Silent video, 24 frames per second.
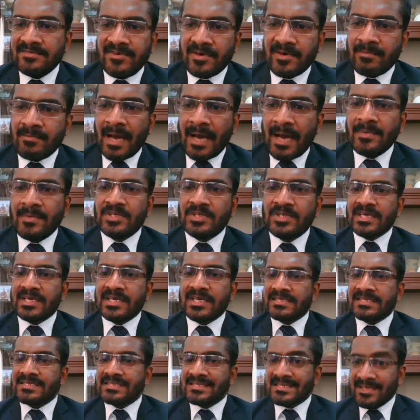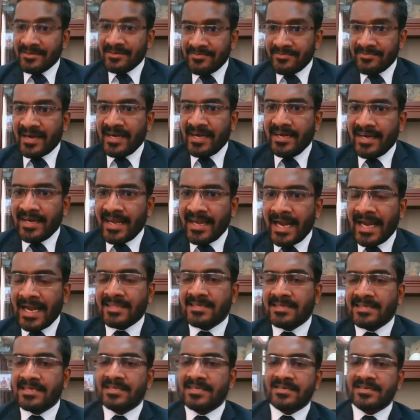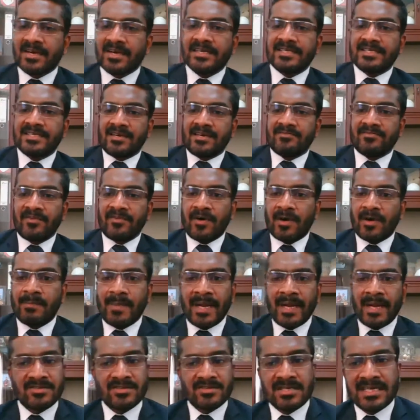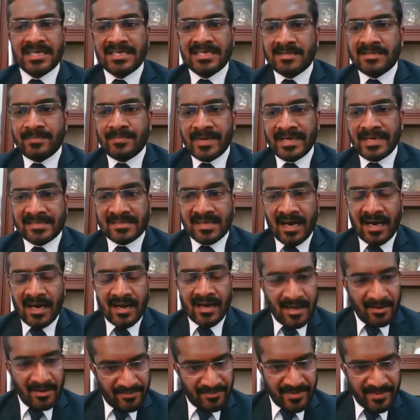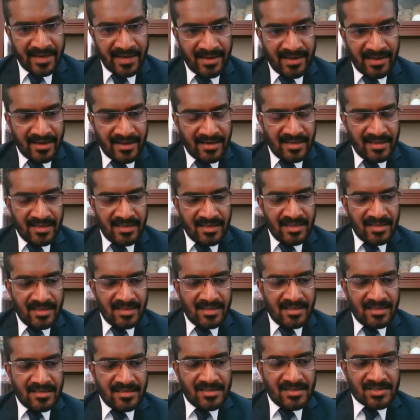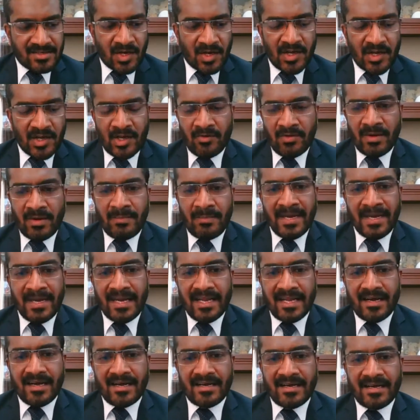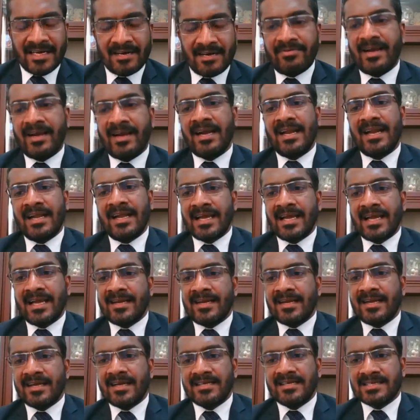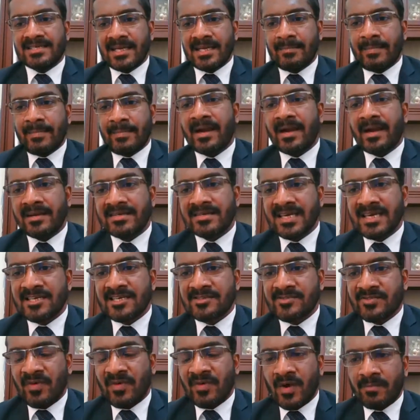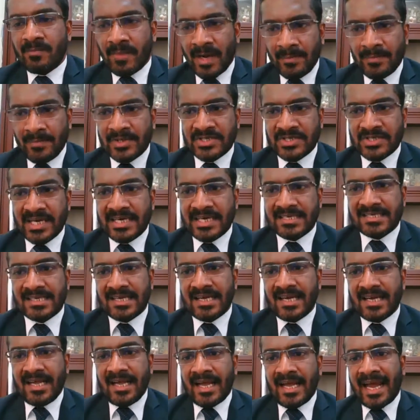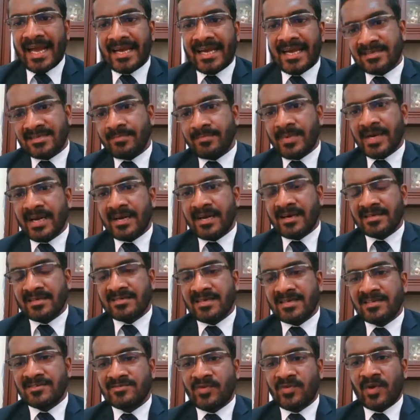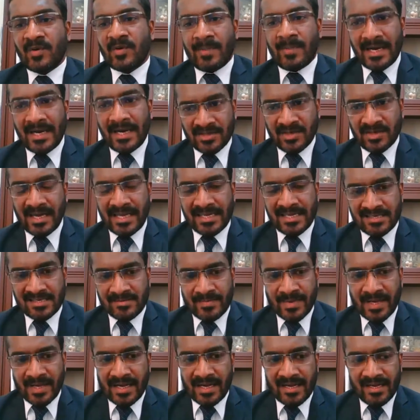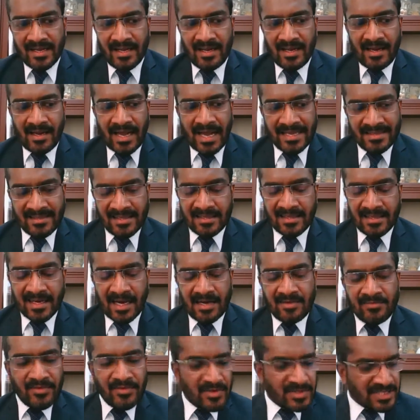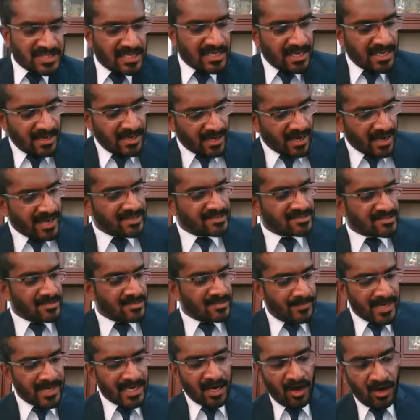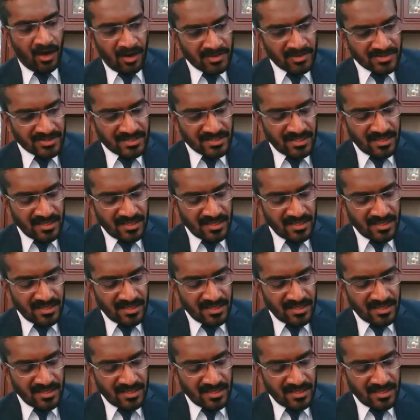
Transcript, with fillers: barbiturates is different and the test region for benzodiazepines are different. So you will be definitely getting separate results for barbiturates and separate results for benzodiazepine. I think the confusion arises because